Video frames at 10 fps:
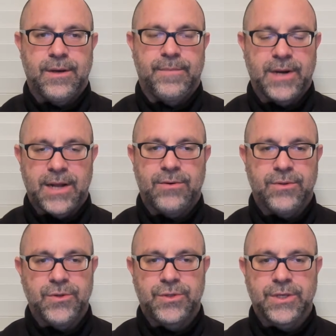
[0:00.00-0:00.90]
But I
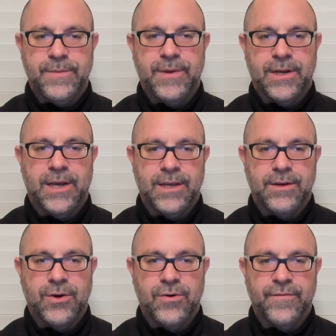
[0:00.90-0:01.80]
don't lose sleep at
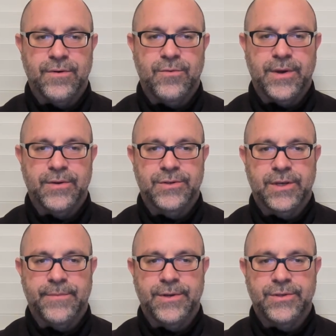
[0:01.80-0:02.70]
night over whether
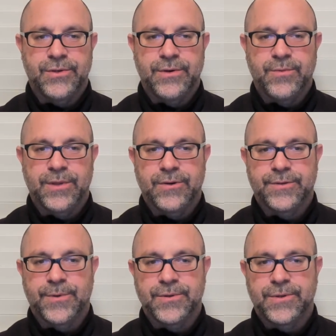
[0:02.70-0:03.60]
someone is doing what they're
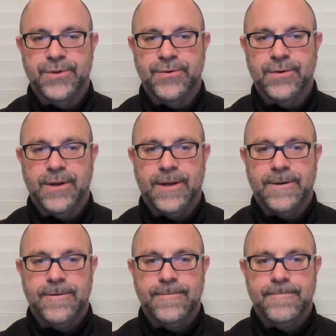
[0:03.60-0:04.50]
supposed to do or not.
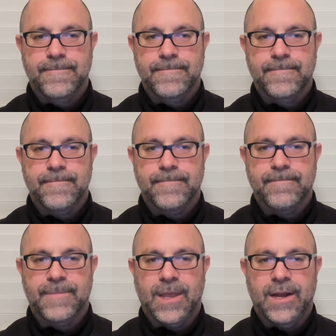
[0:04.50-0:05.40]

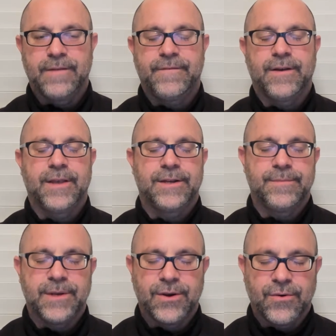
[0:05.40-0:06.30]
And I found that
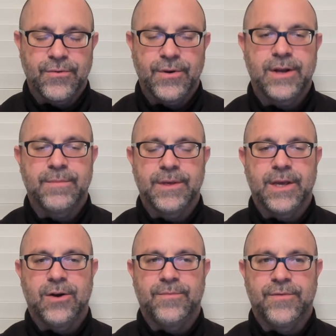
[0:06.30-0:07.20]
to be incredibly
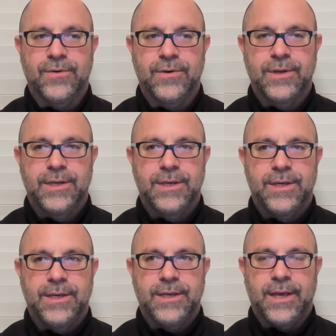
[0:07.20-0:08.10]
helpful
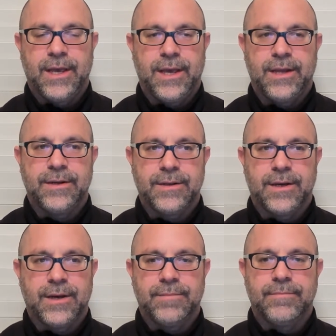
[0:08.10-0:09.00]
and
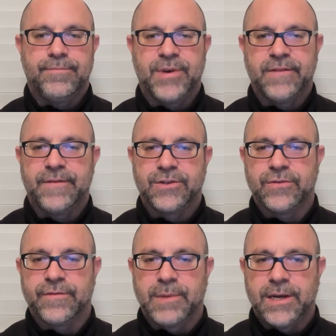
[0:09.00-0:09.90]

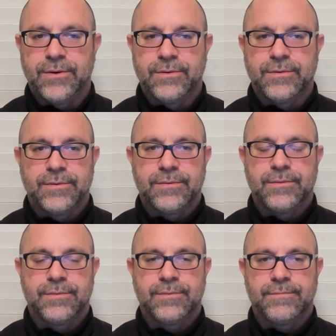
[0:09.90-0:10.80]
beneficial for my own
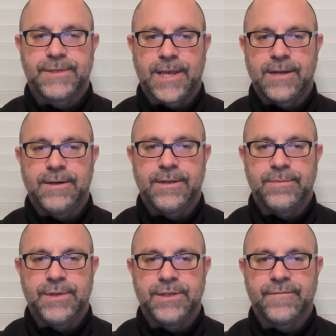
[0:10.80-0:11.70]
sanity
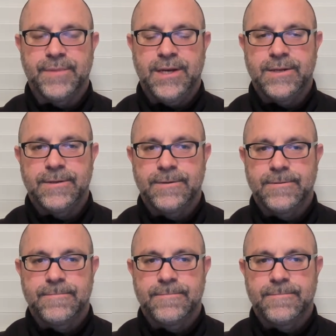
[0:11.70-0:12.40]
and peace of mind,